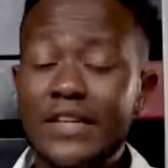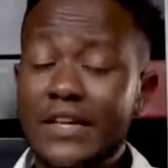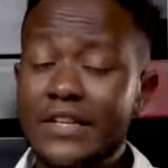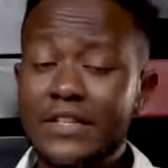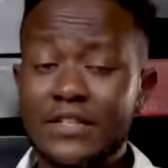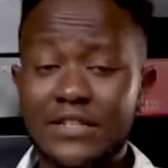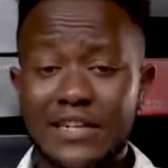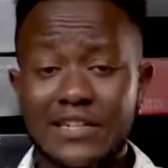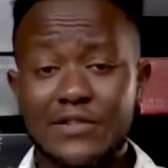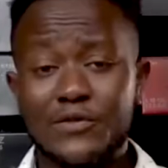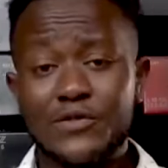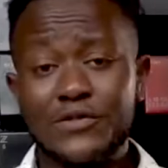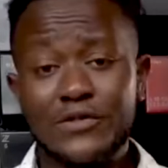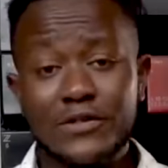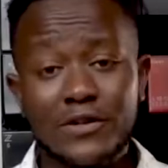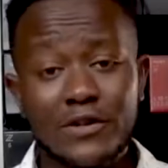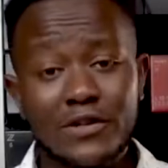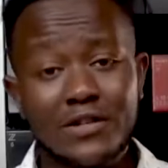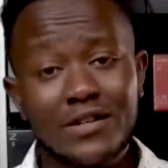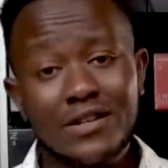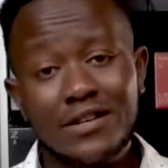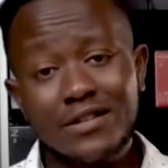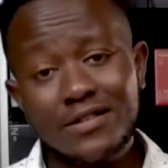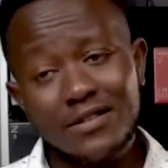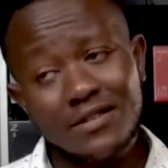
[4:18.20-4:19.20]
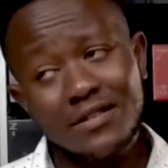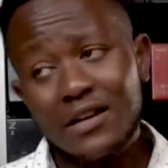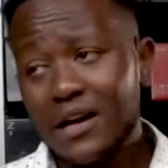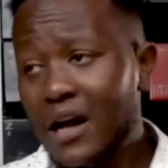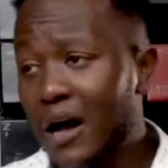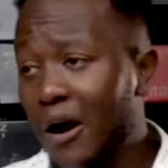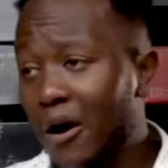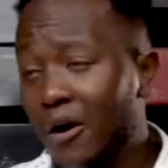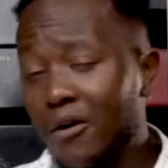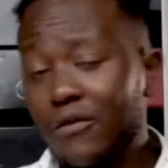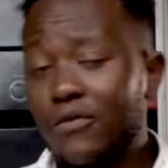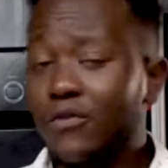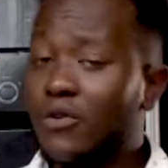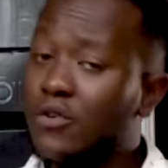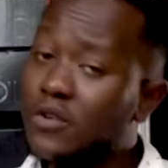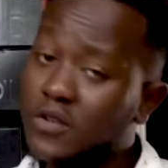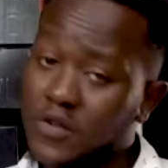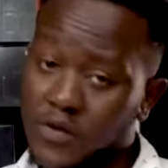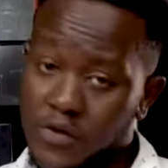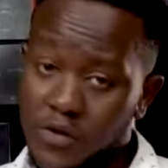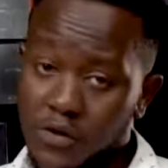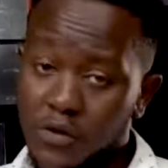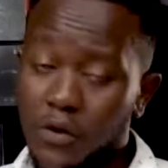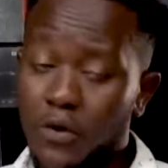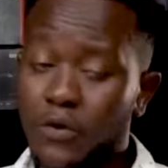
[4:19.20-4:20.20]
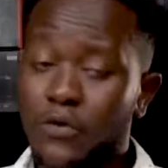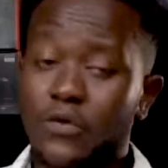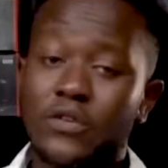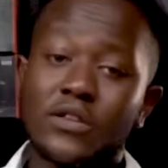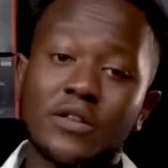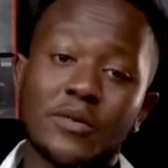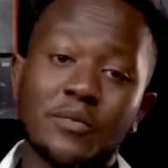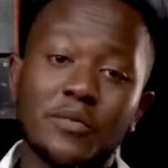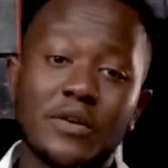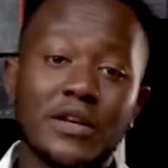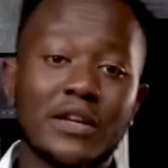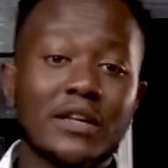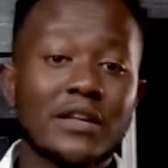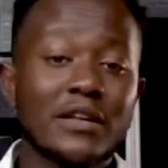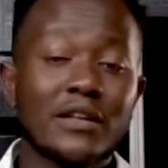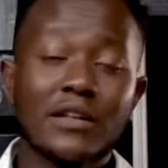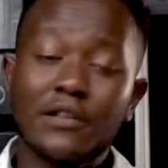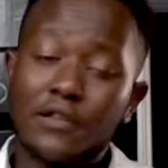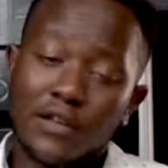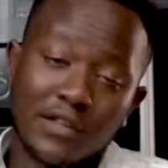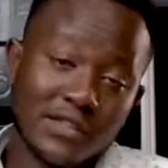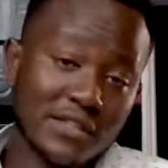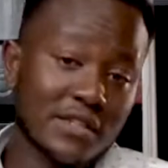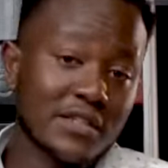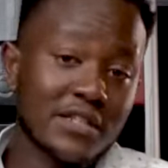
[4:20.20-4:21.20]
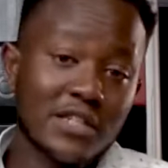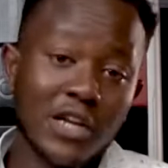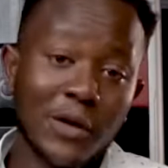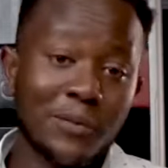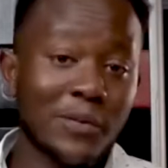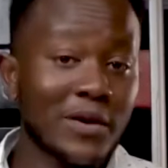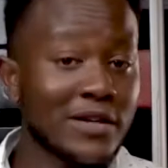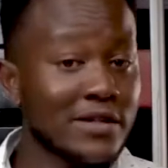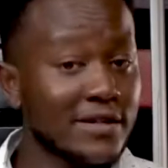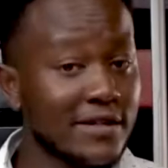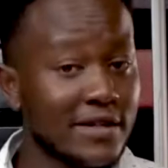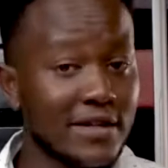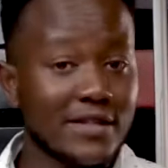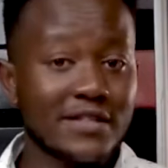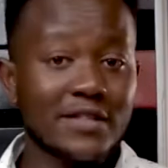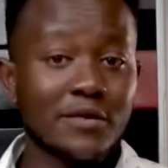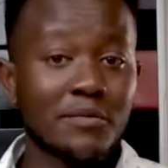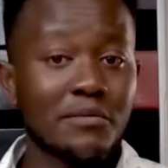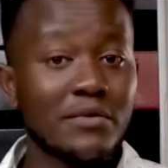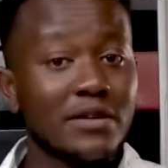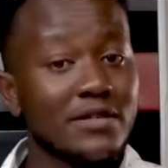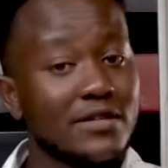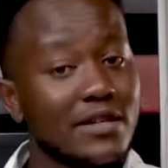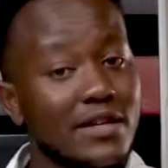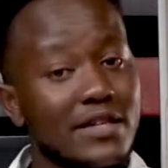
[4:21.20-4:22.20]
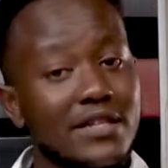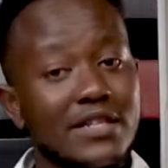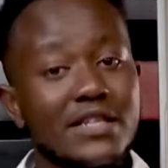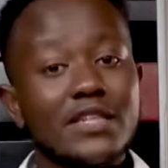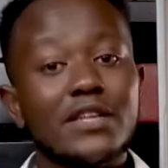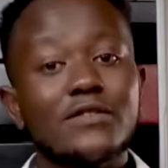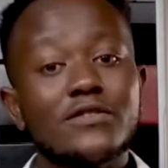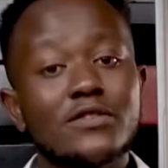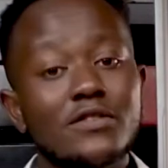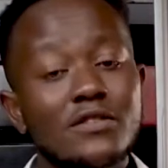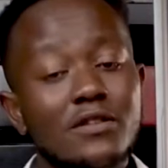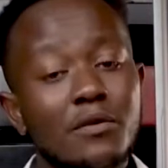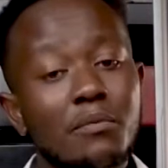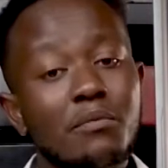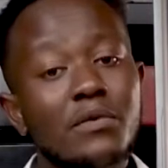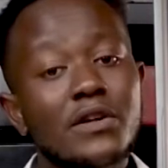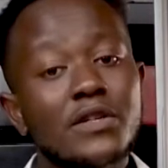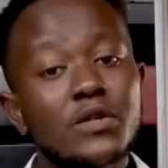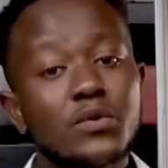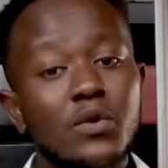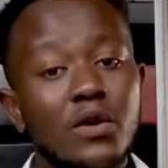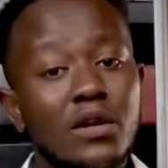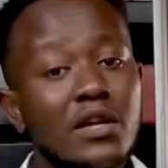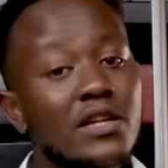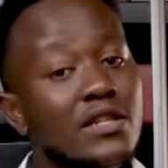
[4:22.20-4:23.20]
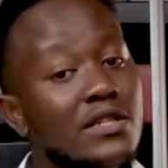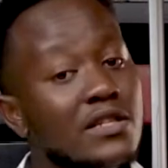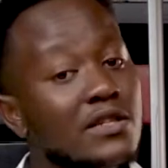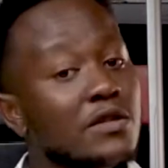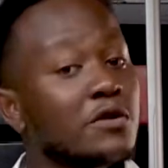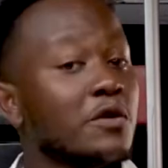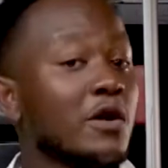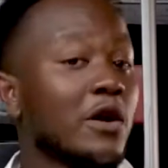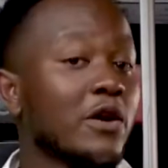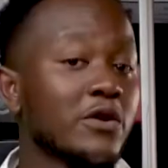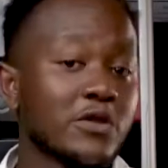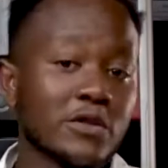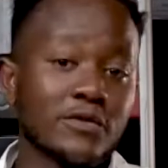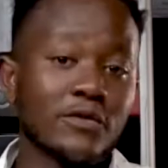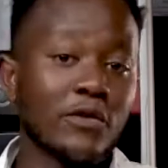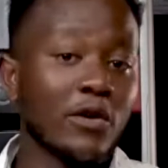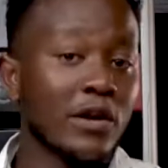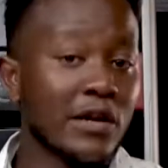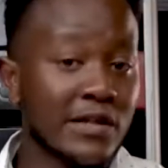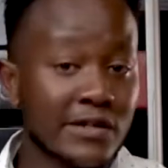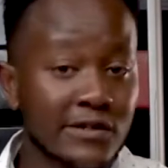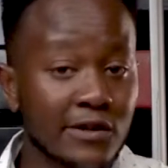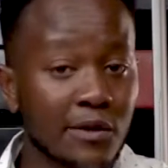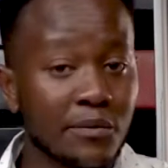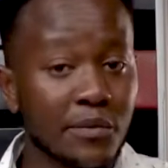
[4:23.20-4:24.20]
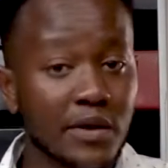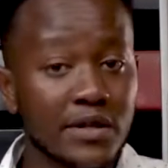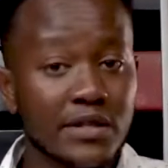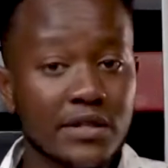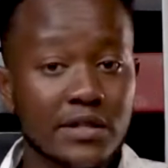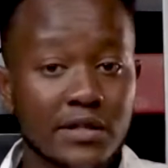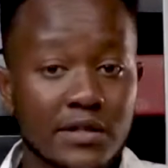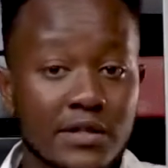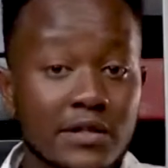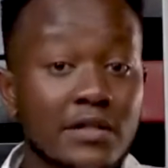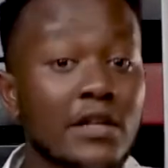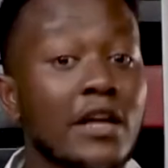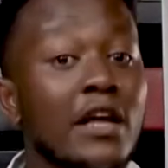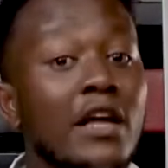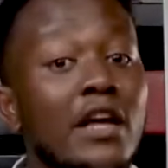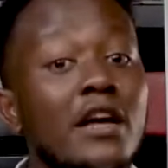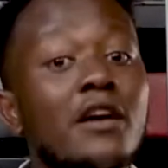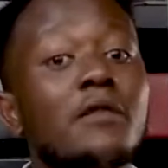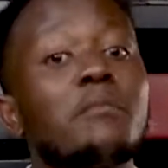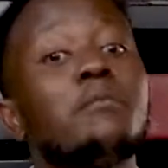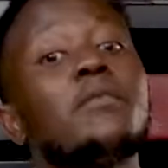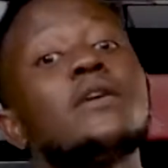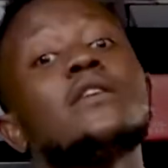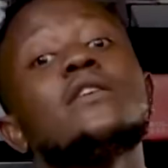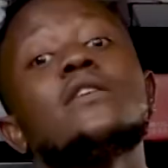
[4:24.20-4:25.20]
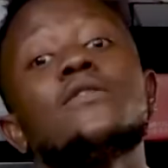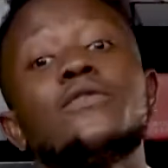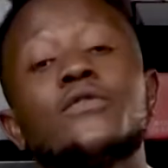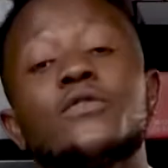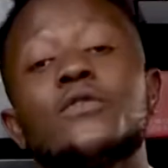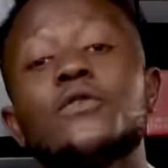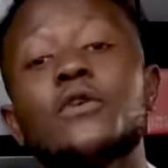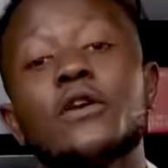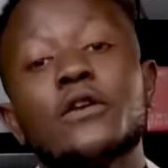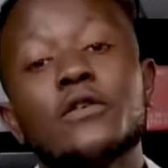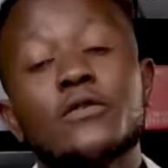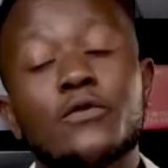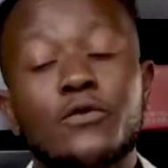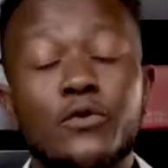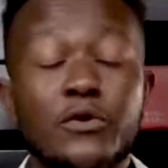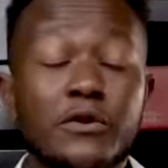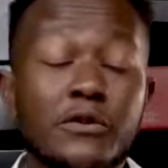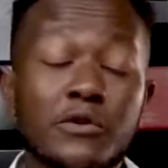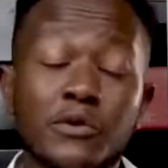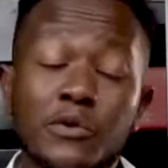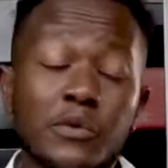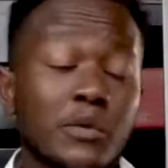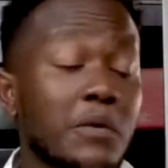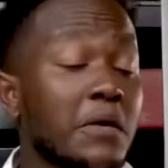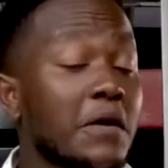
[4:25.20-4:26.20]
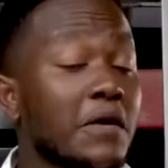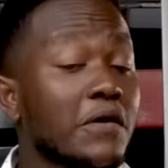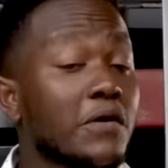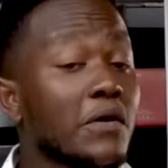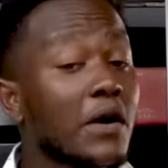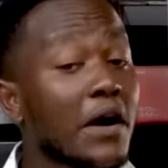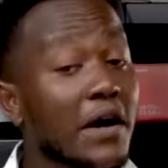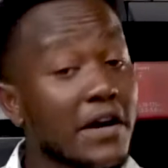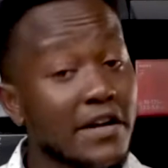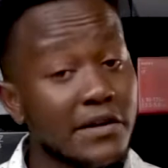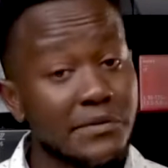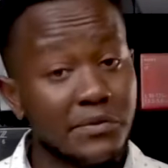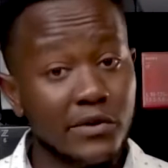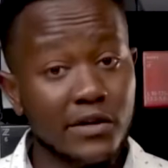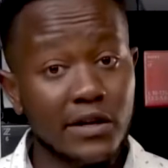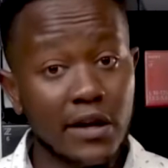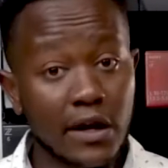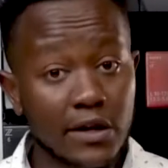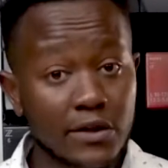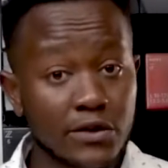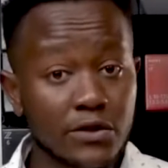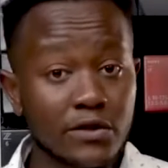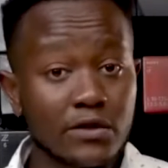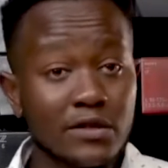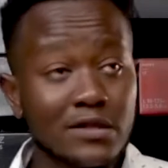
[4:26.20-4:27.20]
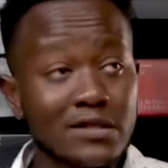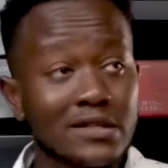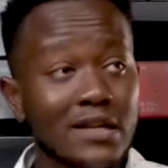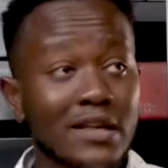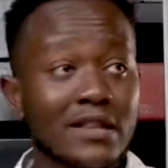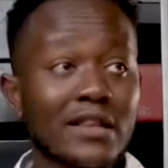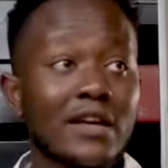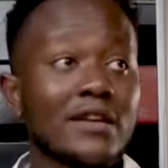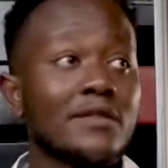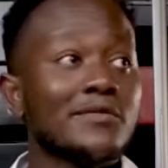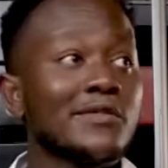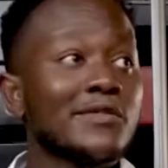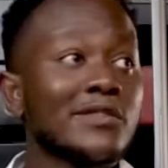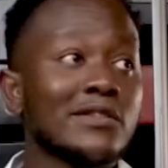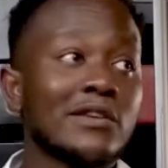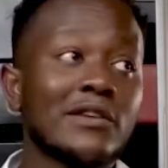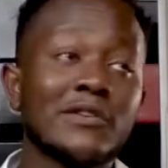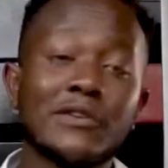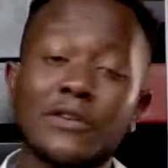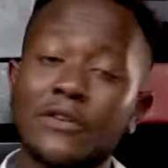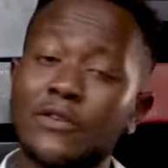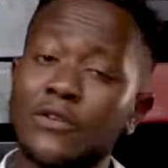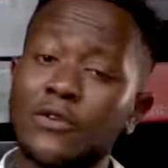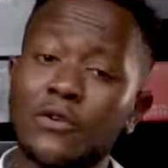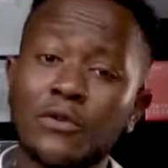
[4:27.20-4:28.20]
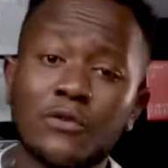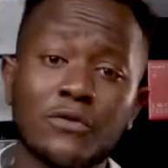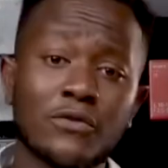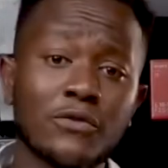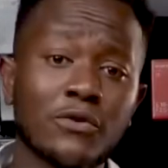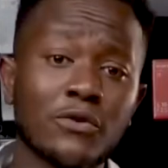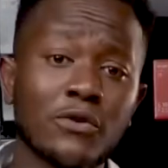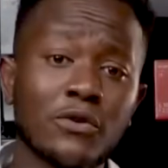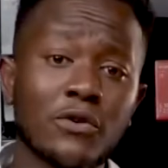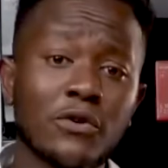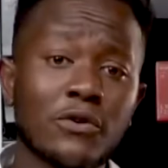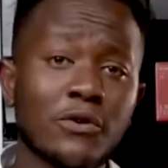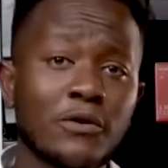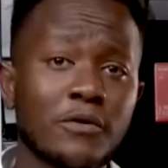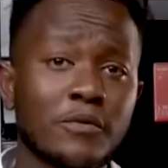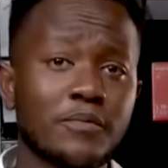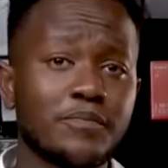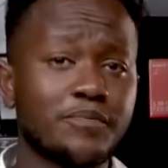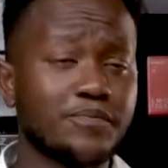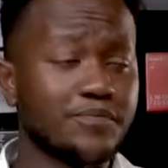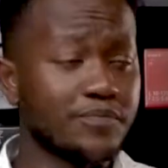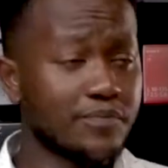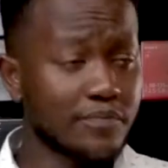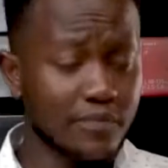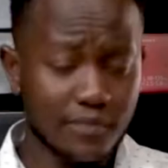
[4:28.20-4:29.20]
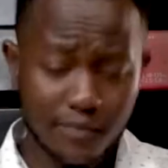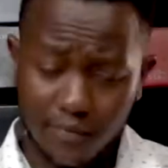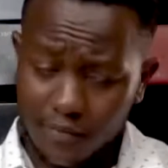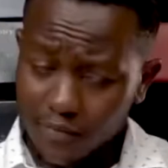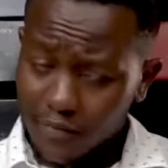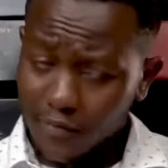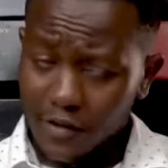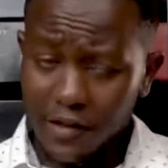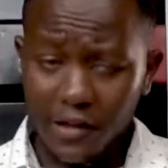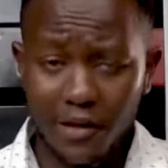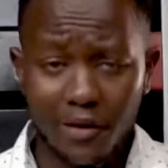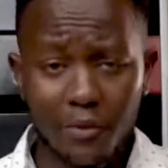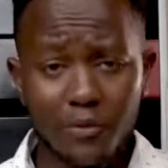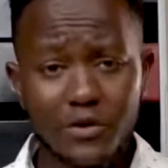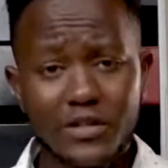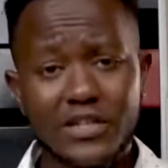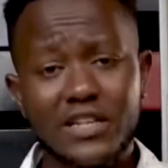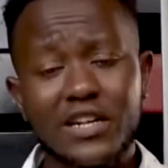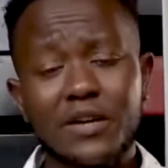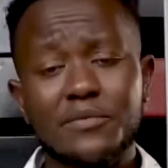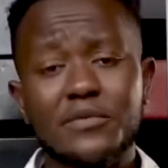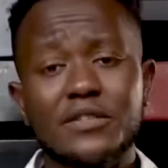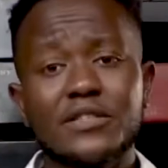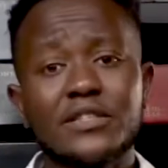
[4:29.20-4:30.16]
and interacting with the audience, of course, go for the Mini. It's the cheapest, it's the best, and it gives you the best quality out of all its competitors. But if you're going for, high-end productions, and that's like, for multi-camera